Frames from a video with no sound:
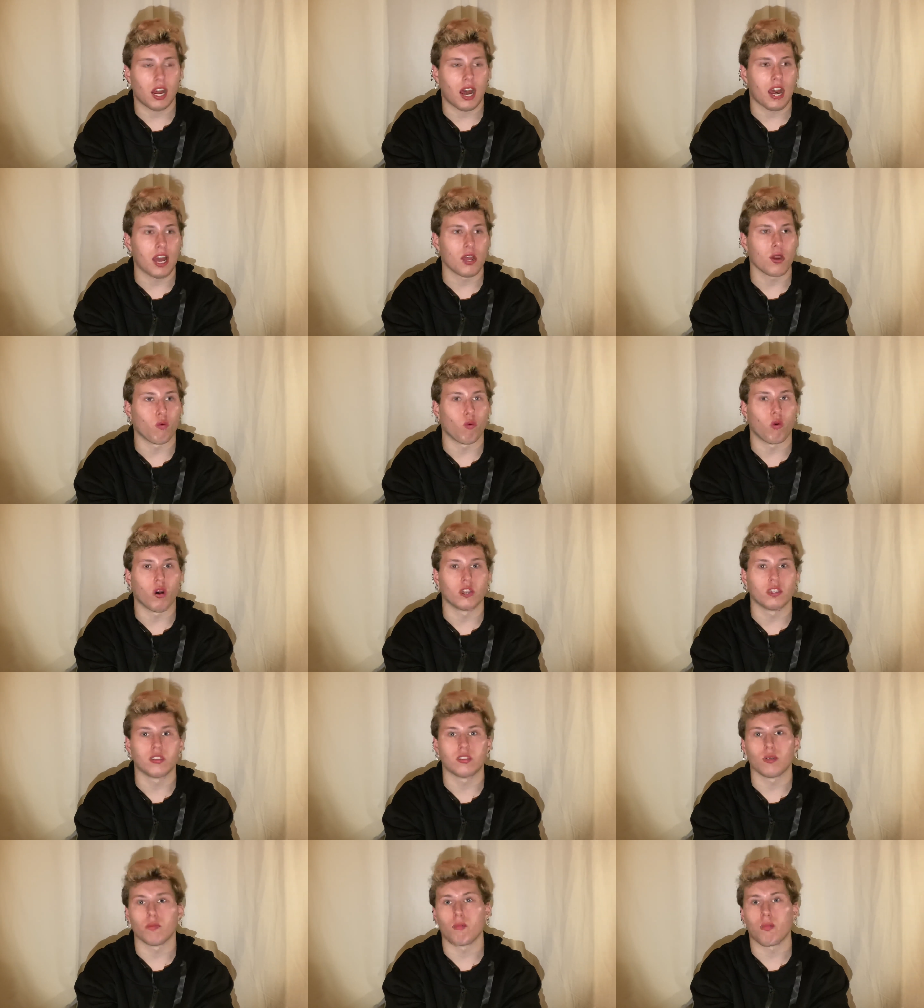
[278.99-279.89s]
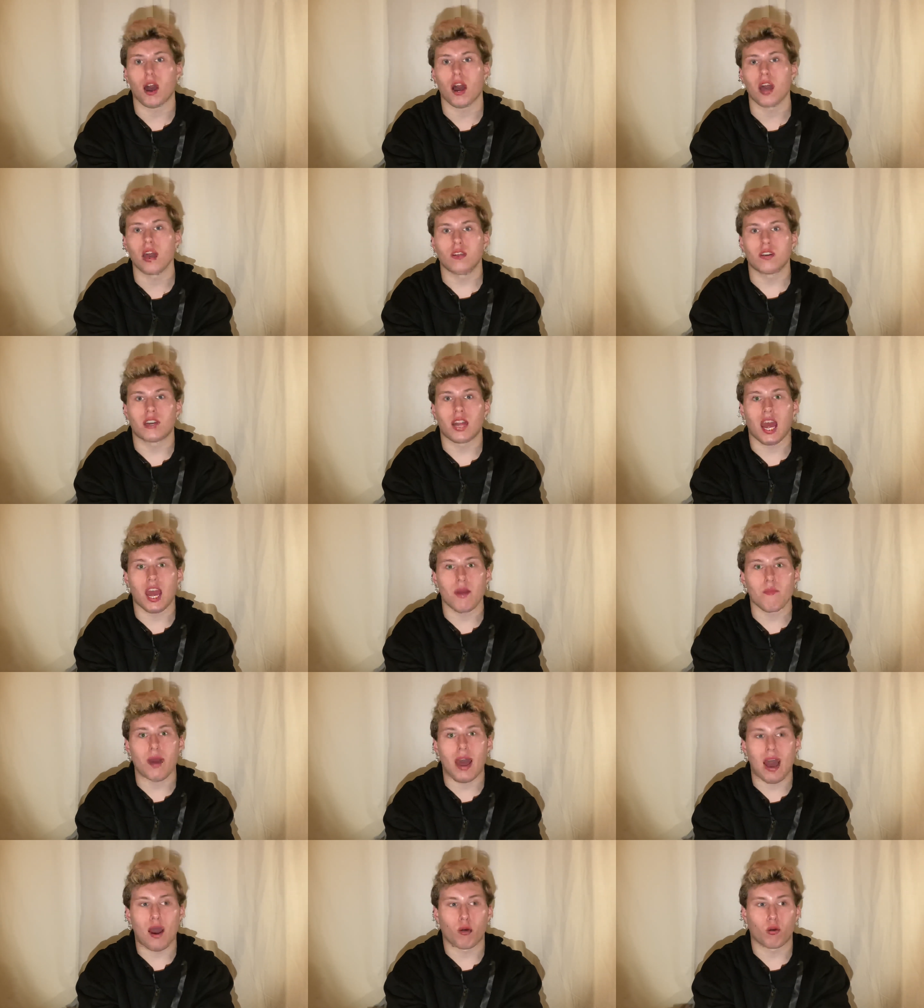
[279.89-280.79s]
I want my
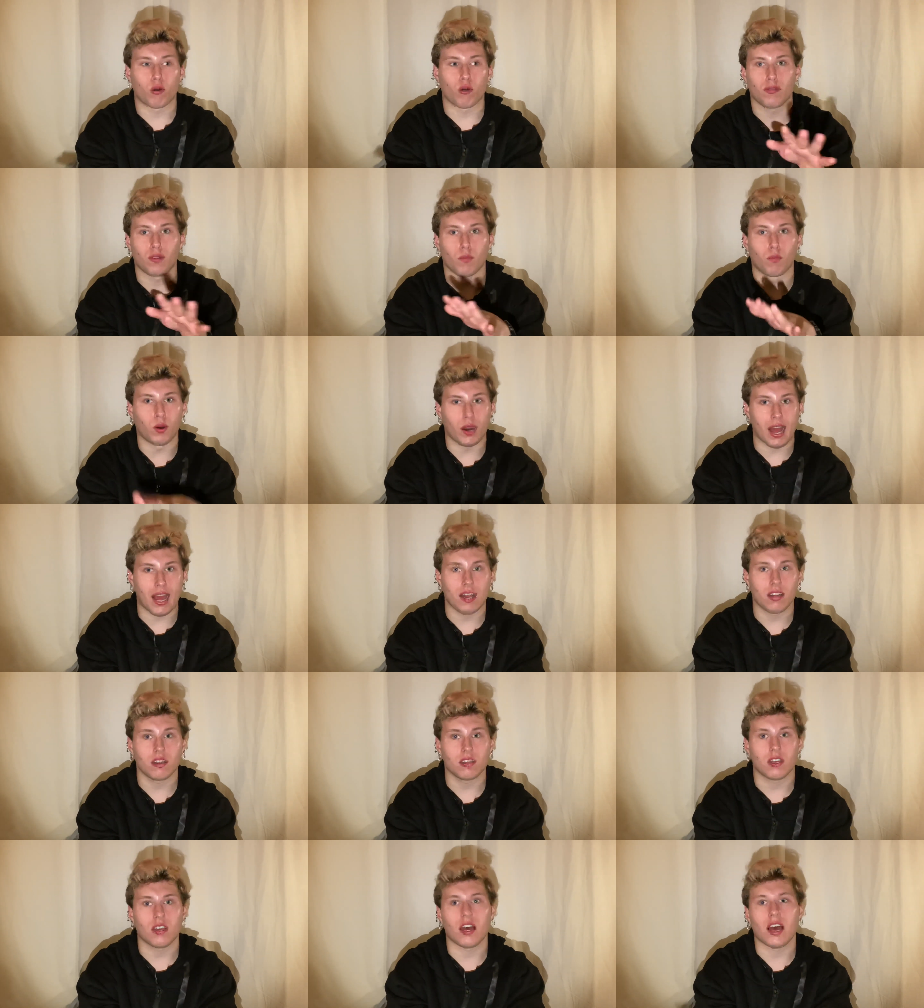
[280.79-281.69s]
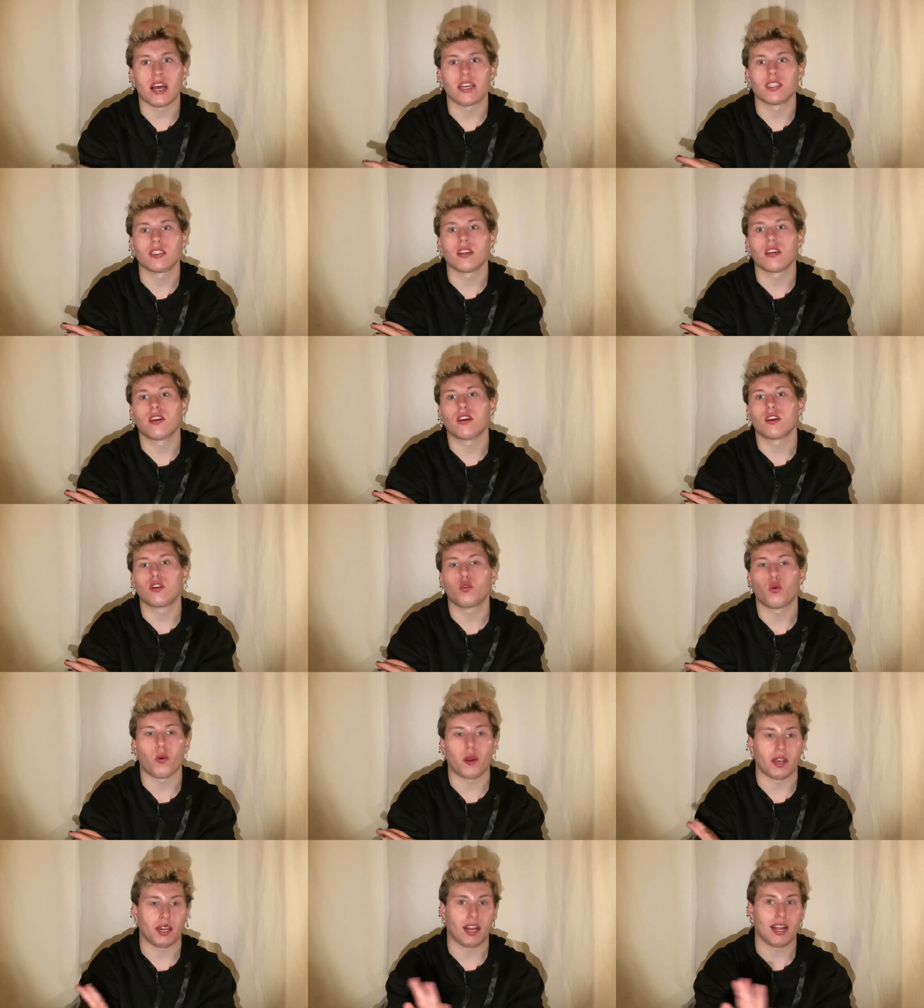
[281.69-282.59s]
name out of the brand as
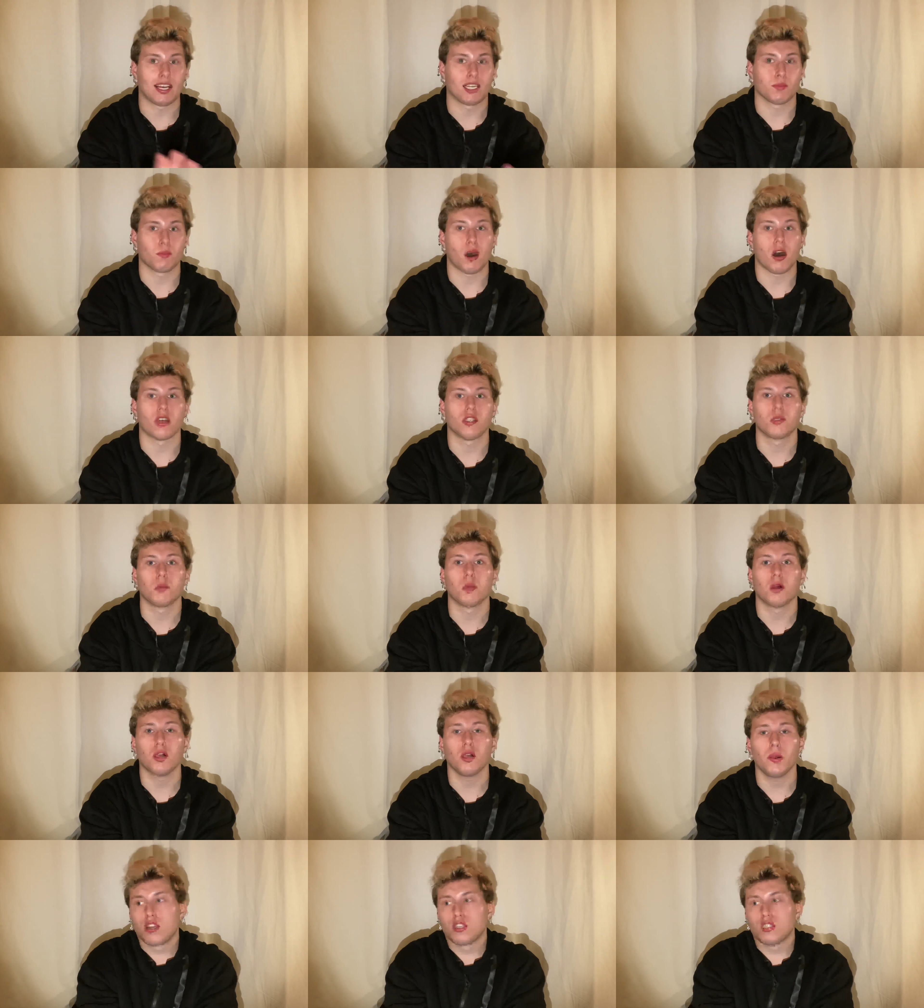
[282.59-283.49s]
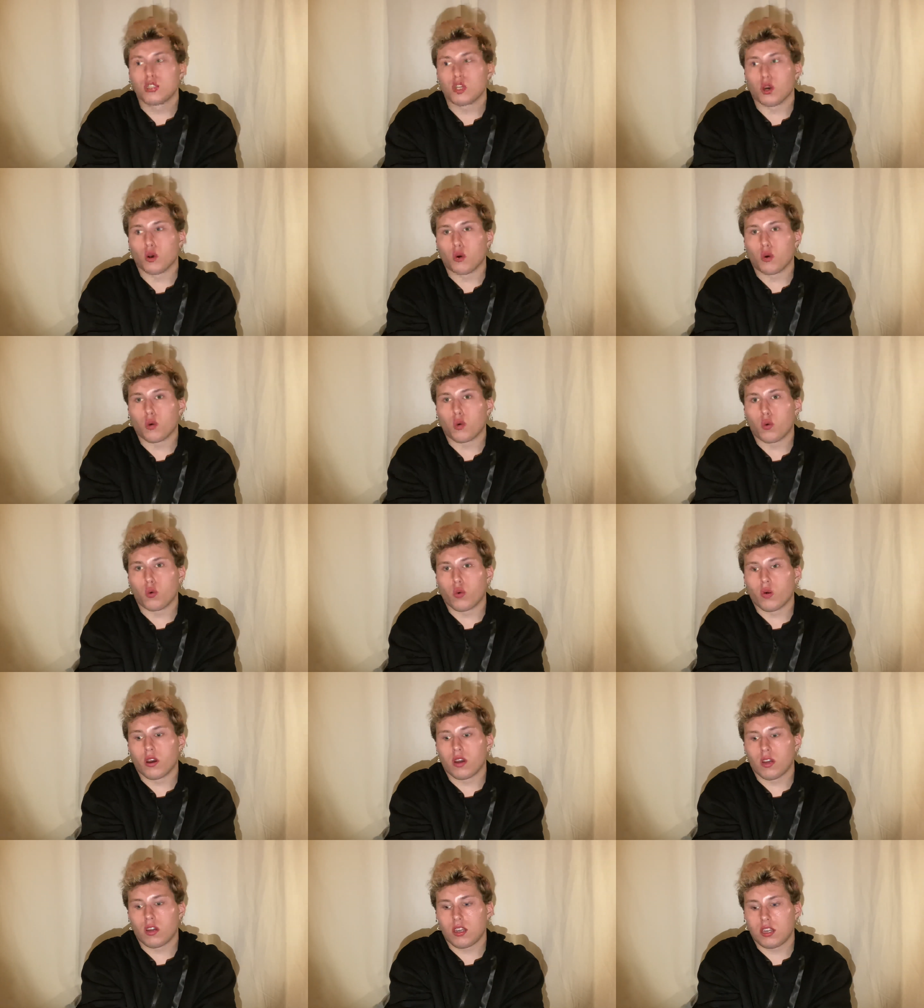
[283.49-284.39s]
quickly as possible. So
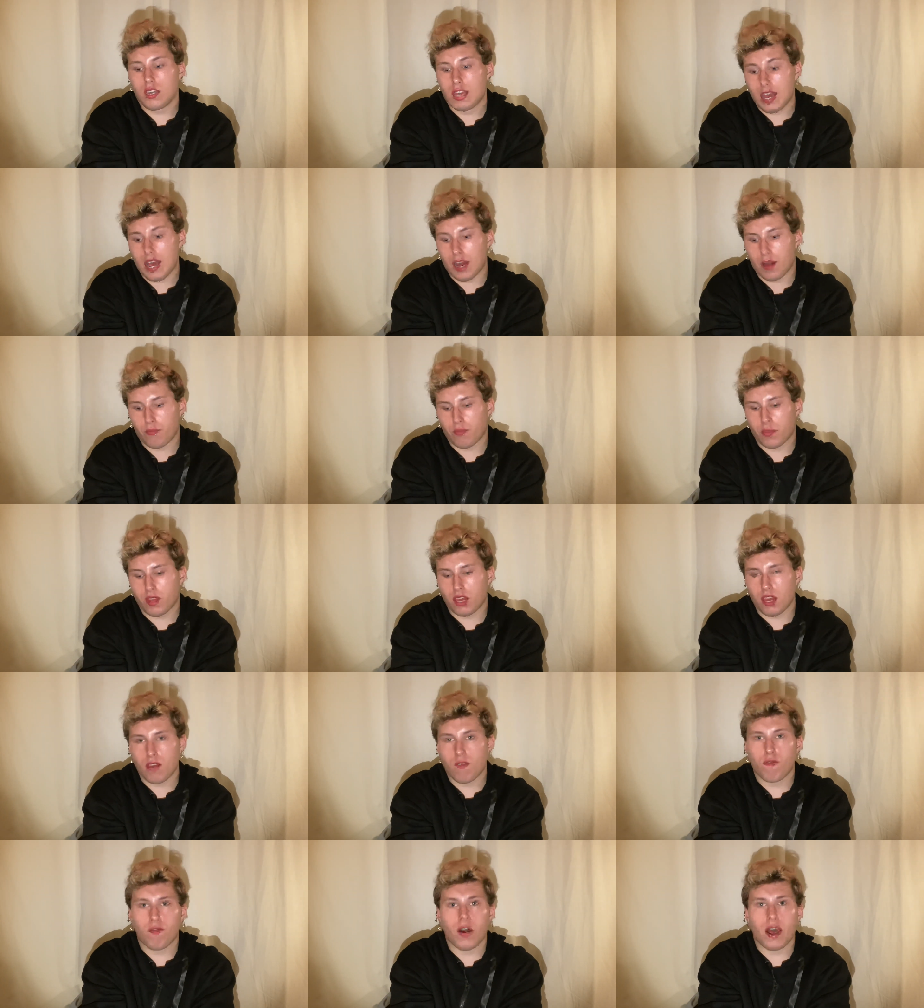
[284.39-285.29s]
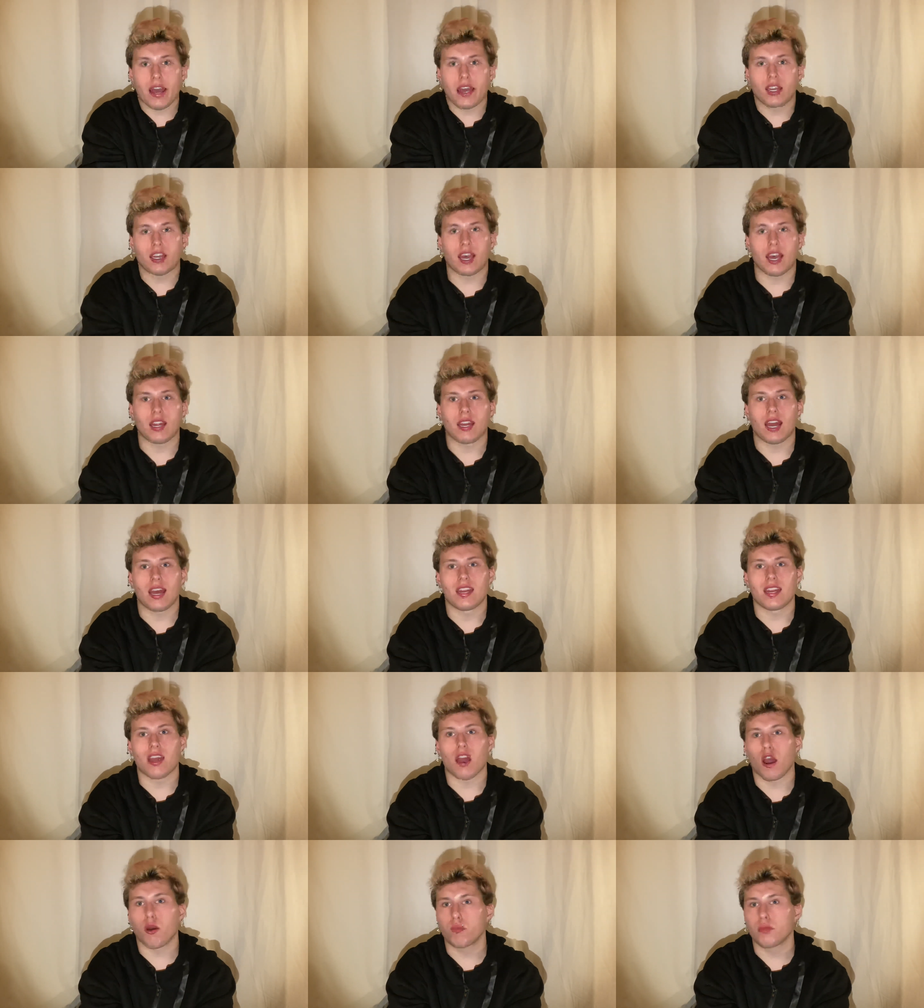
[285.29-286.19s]
uh, yeah, if I get
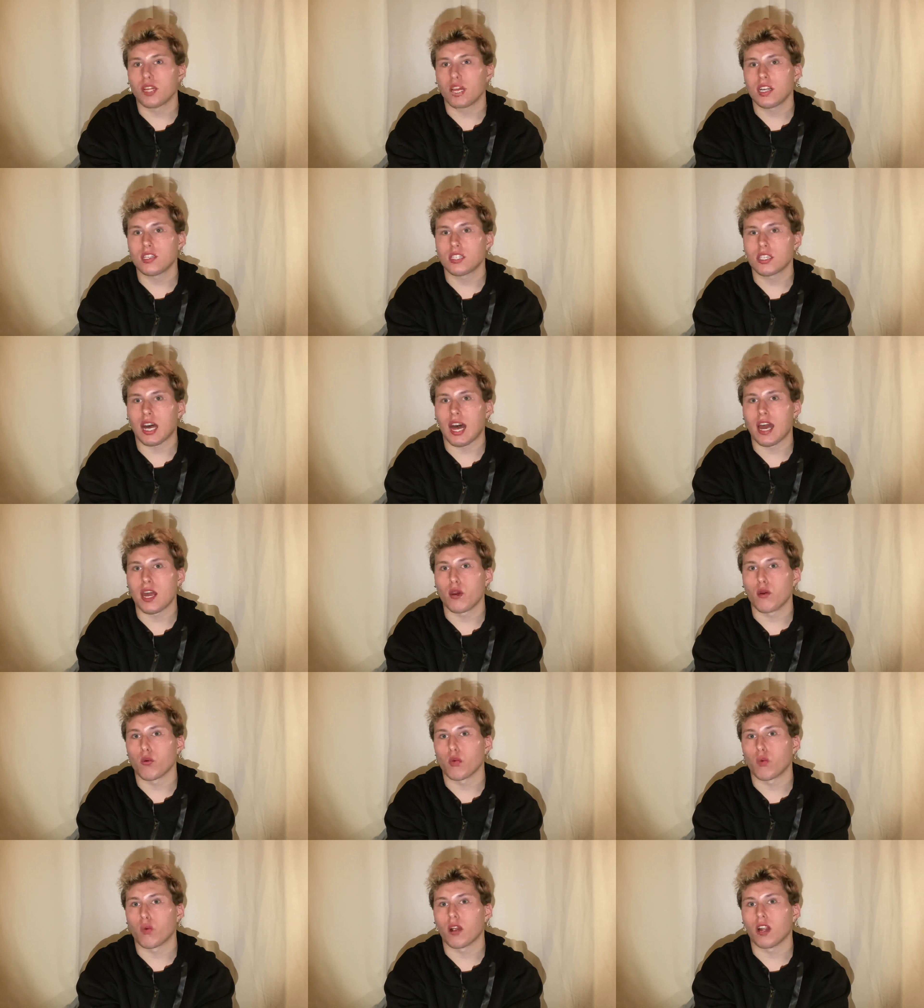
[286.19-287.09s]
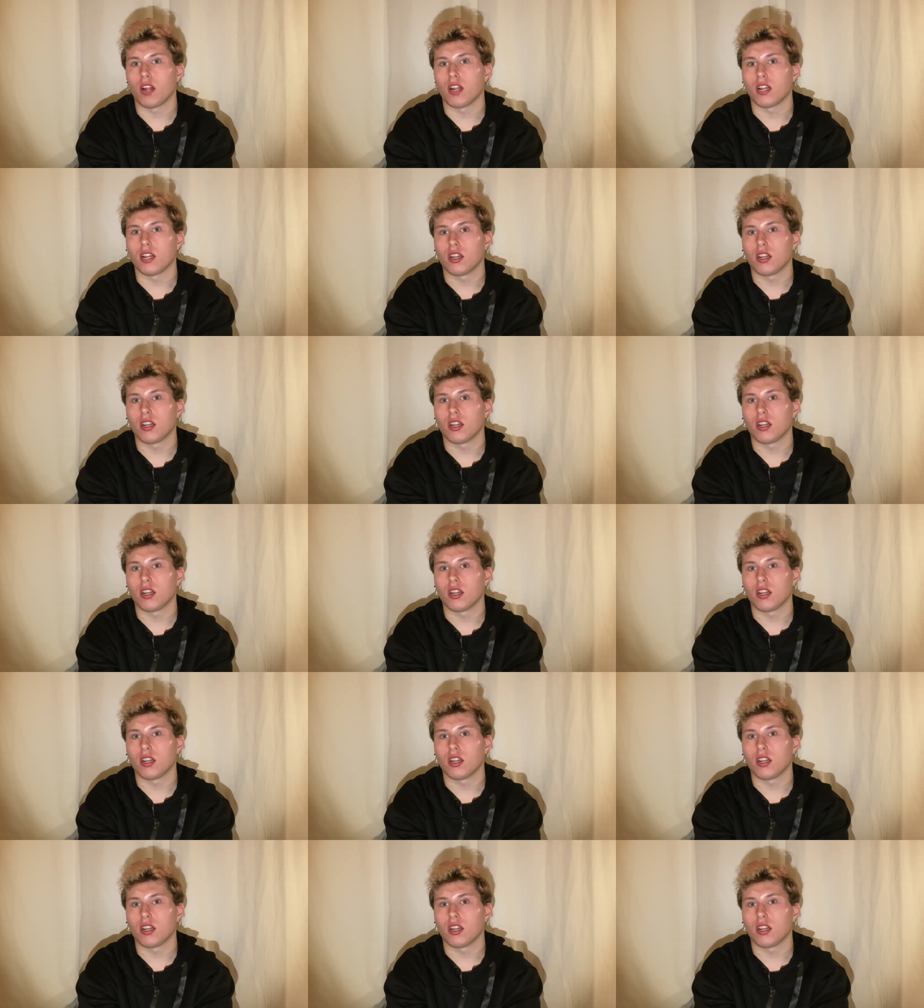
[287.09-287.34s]
any updates, I will